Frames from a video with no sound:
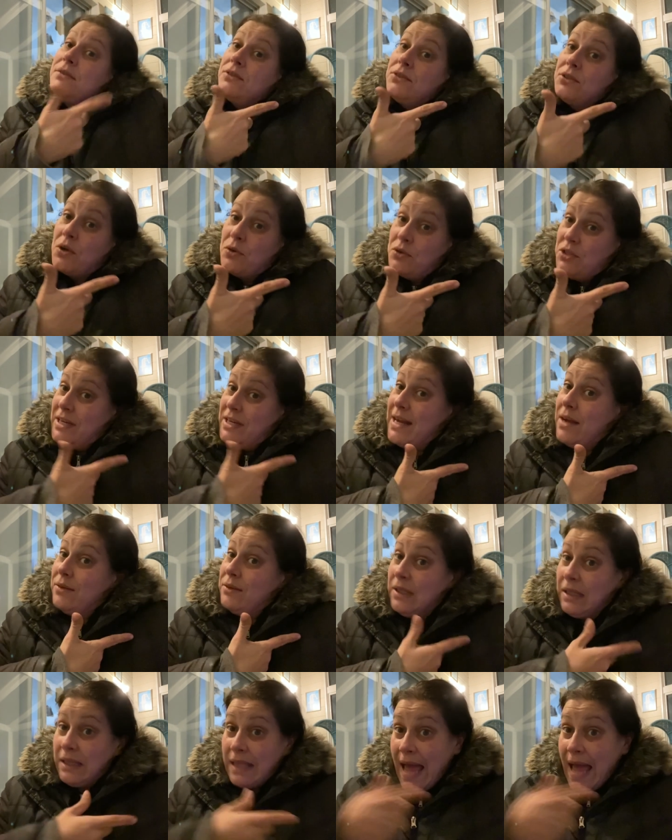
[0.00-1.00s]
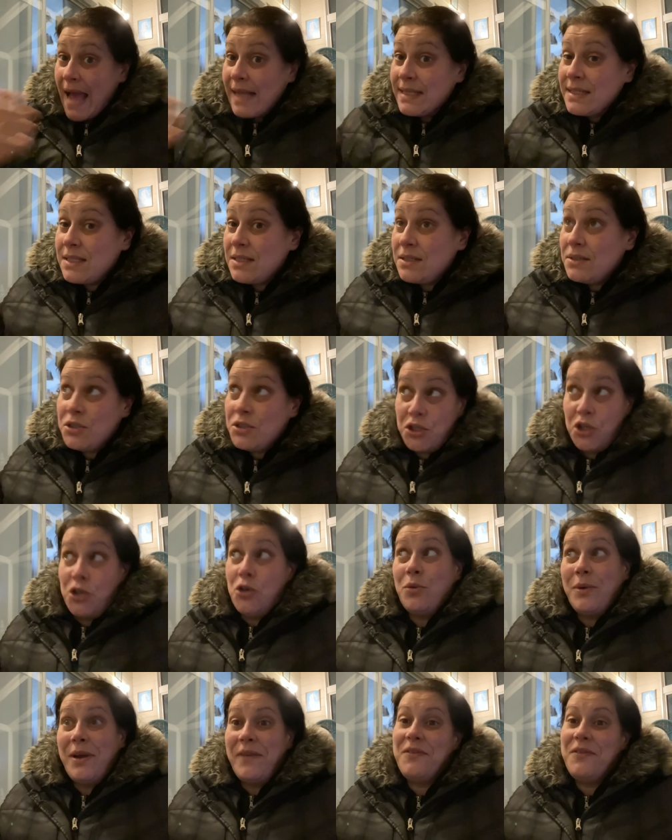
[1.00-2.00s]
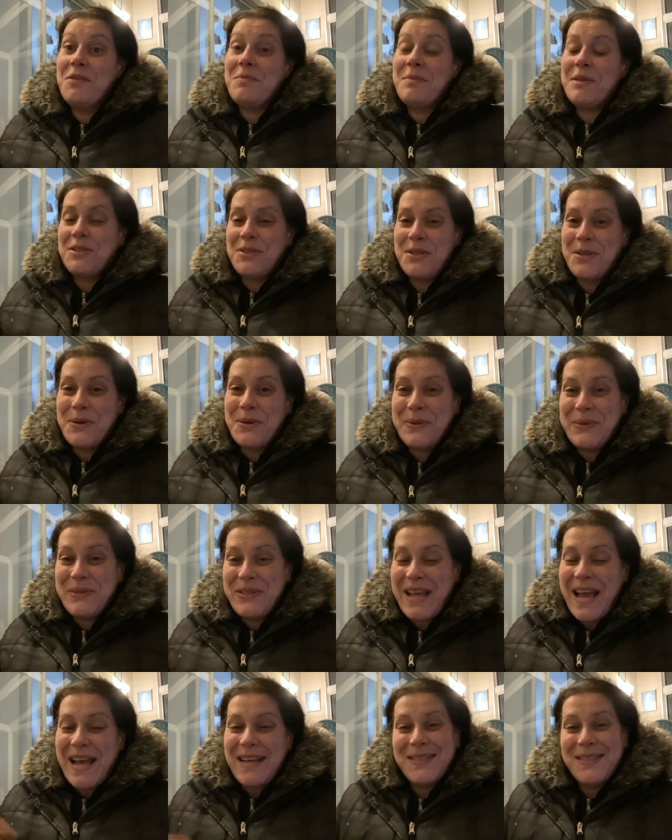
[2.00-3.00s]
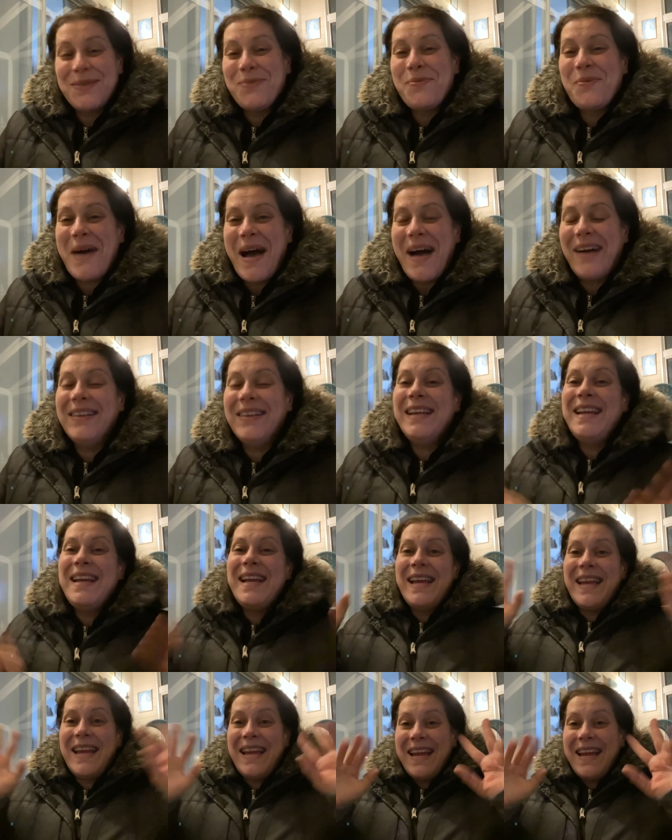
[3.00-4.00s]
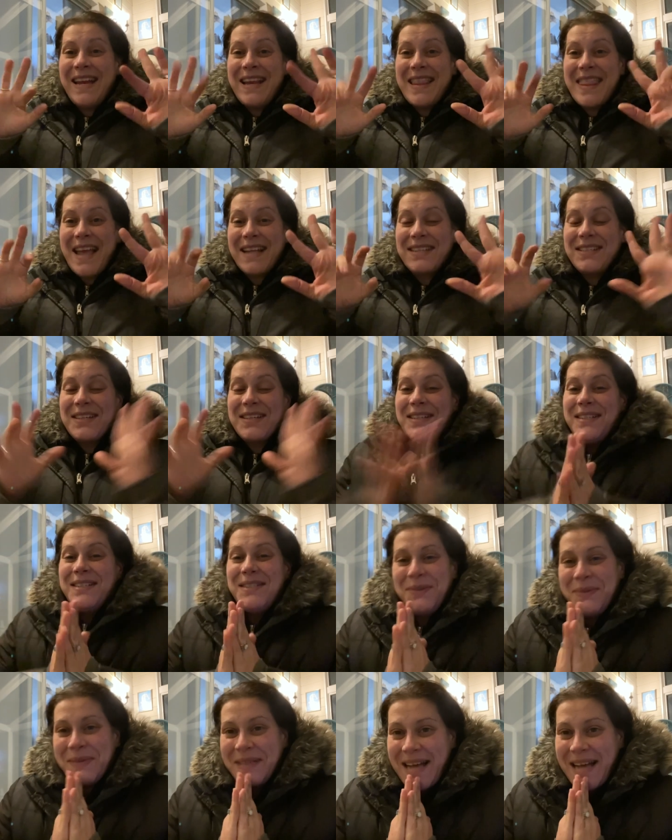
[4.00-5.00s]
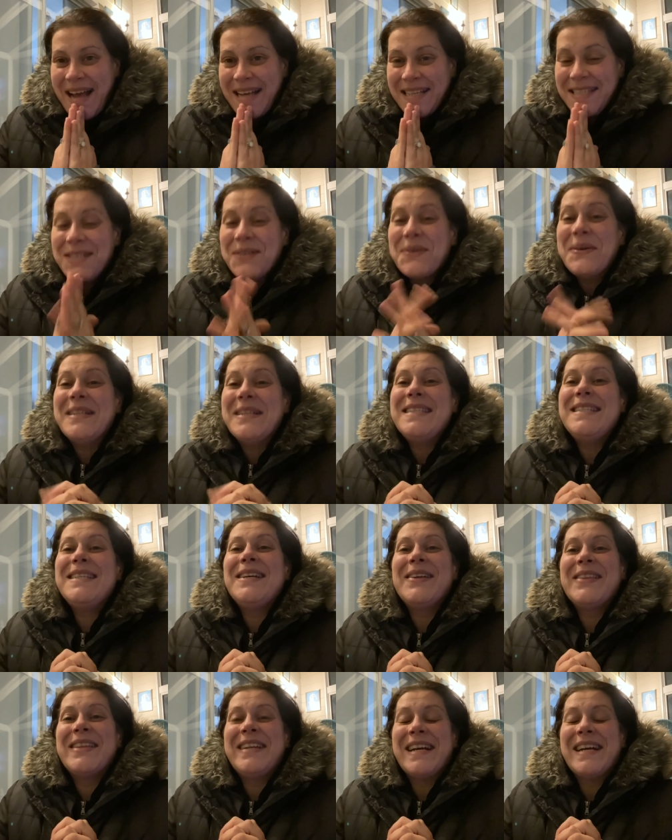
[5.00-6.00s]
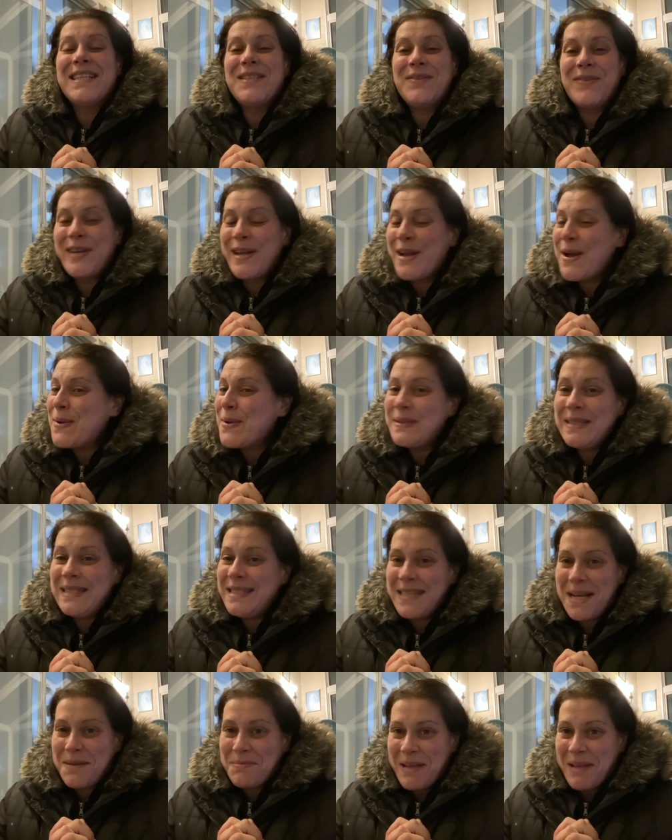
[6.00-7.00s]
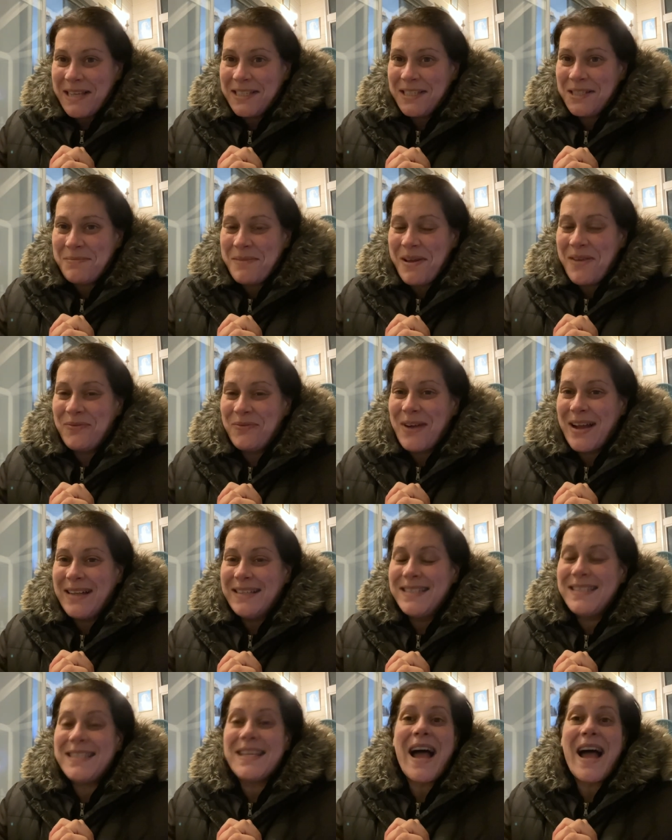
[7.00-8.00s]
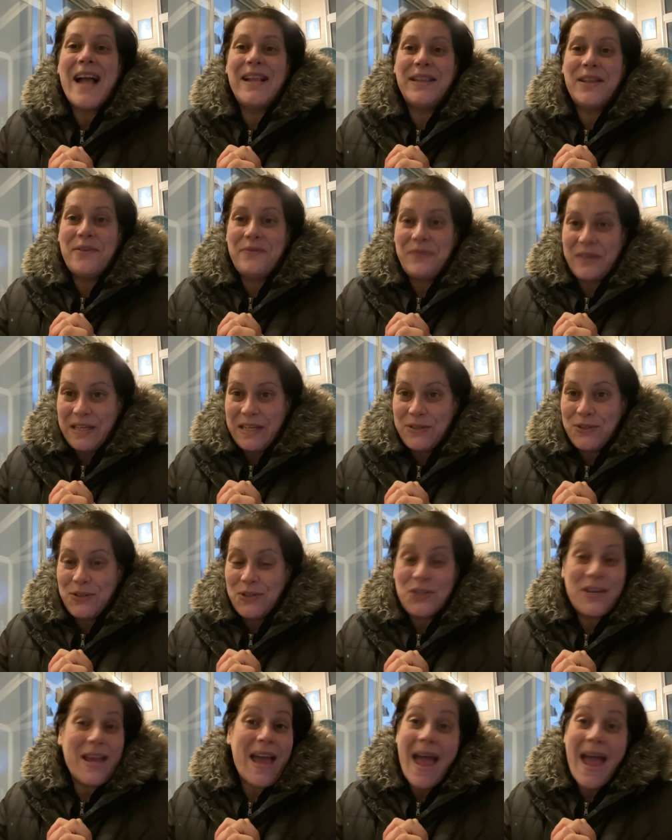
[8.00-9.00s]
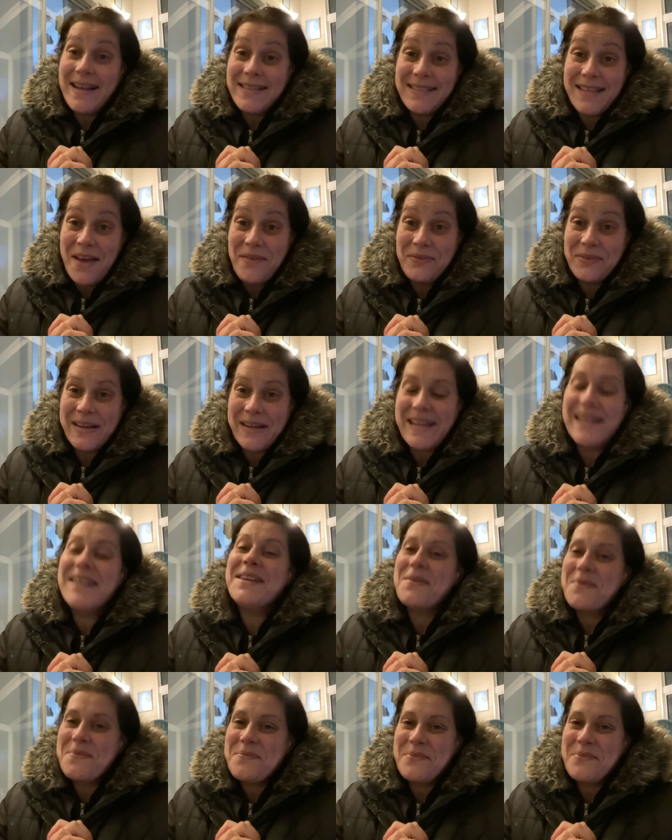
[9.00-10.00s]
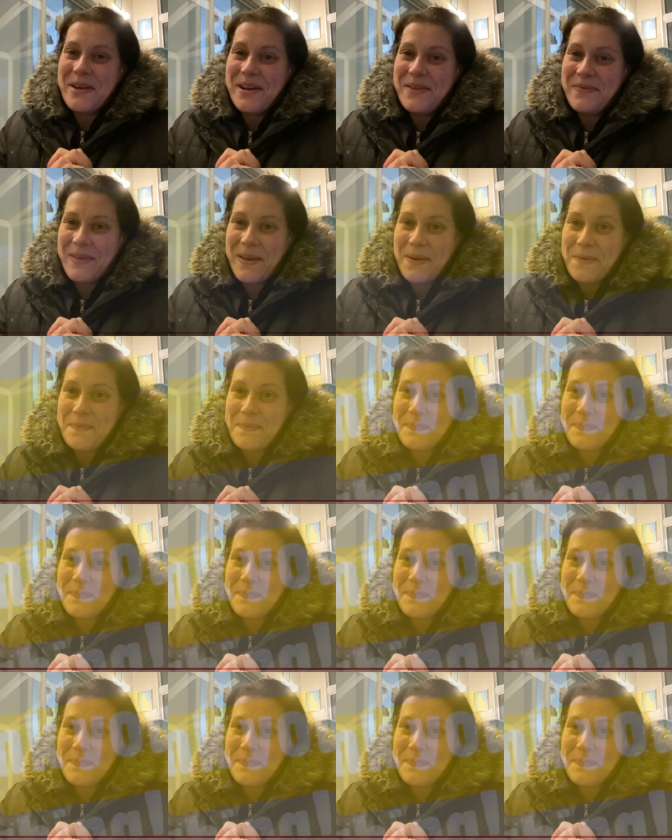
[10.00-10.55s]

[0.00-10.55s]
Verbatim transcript: Go check out the last two if you missed those as well. And that's going to do it, guys. So until the next video, stay blessed, my friends. I love each and every one of you.